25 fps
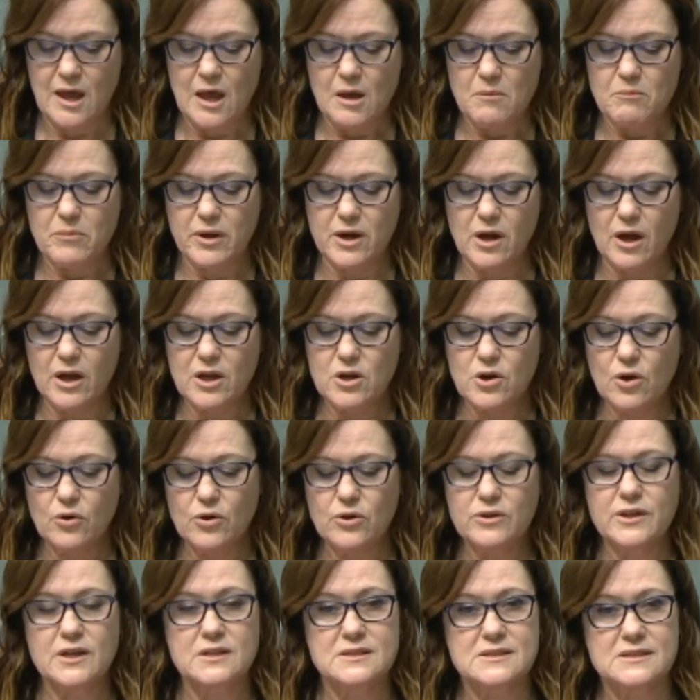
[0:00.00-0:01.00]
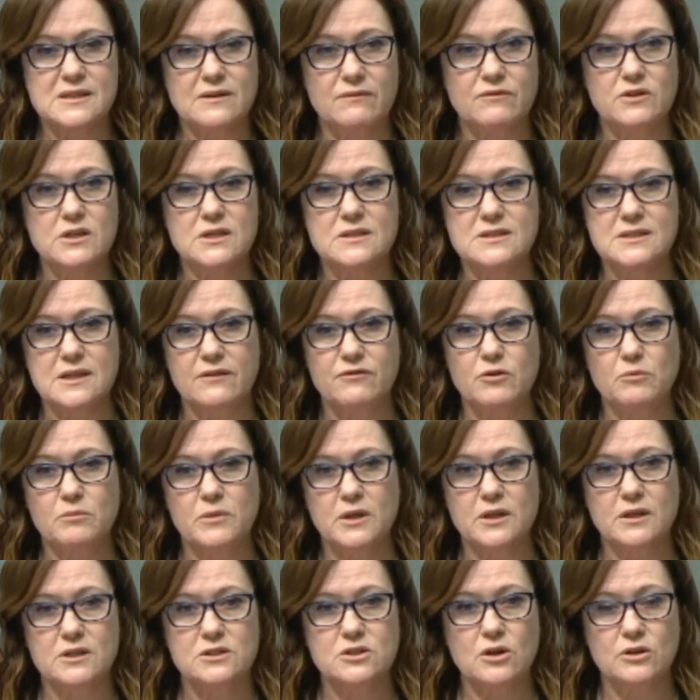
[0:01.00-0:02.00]
But I know that $77
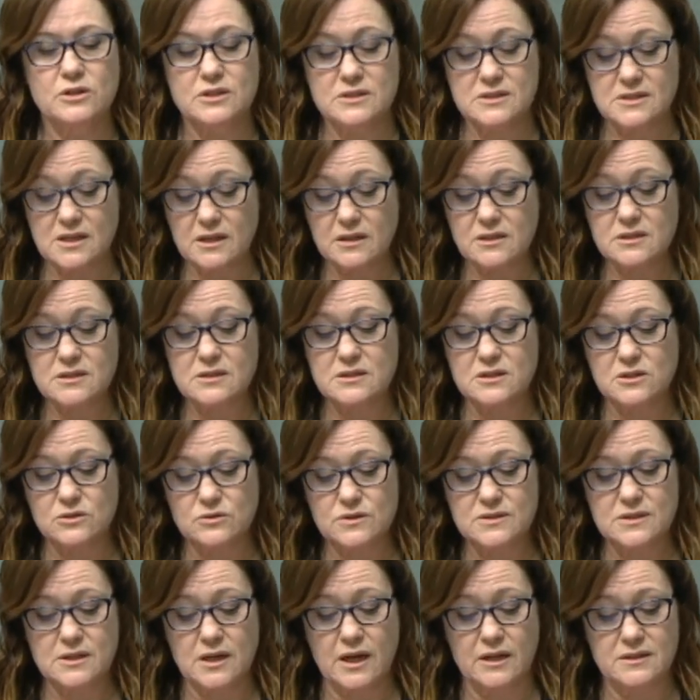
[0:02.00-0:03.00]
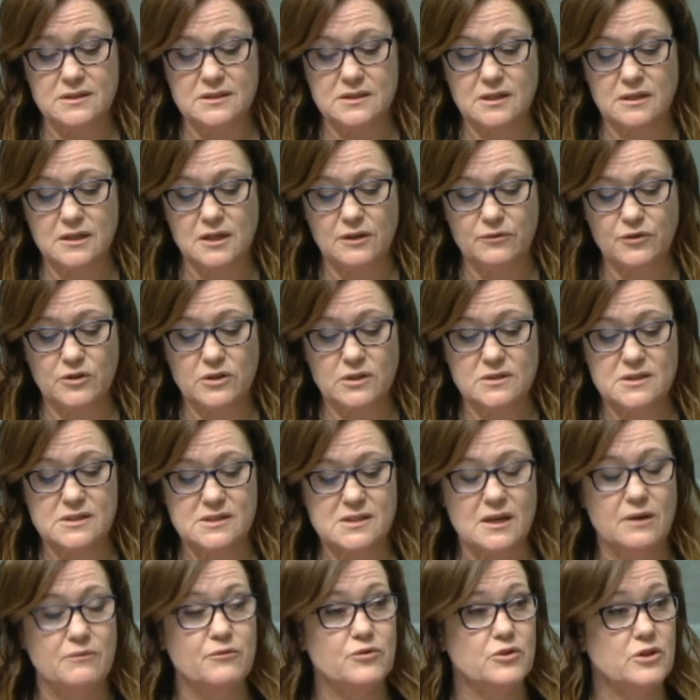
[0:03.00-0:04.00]
million is still a significant
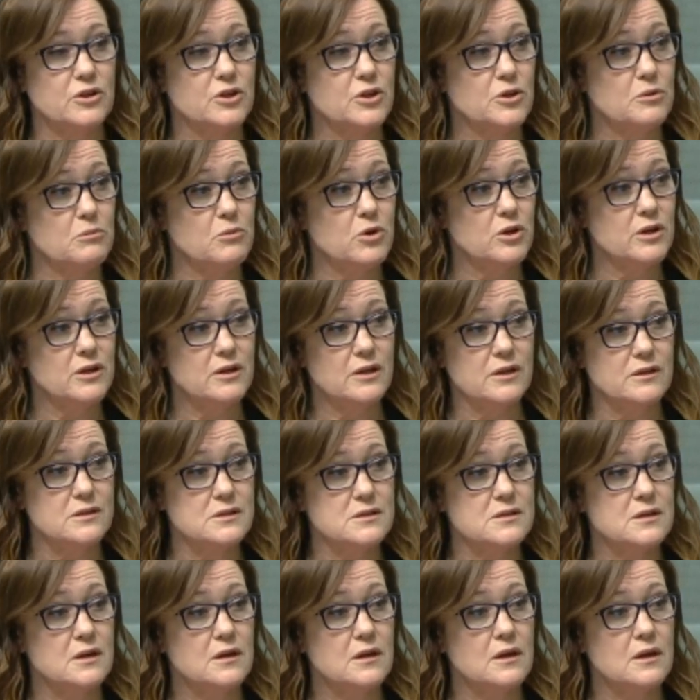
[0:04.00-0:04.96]
sum for the communities